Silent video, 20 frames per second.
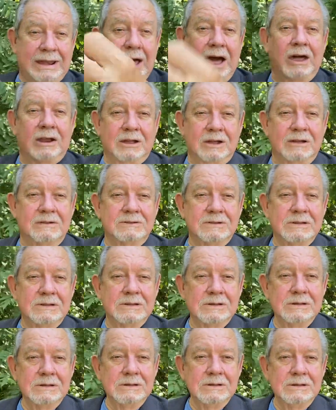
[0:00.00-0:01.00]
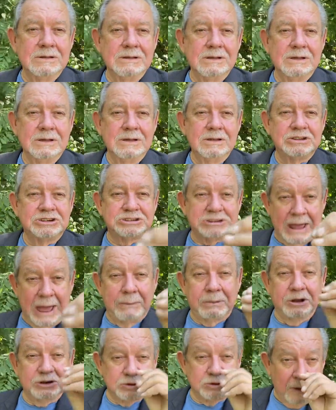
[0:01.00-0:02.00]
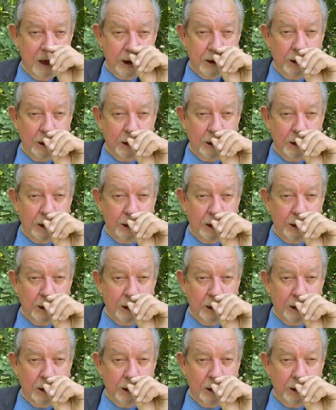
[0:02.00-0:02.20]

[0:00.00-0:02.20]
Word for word: out of. Establish my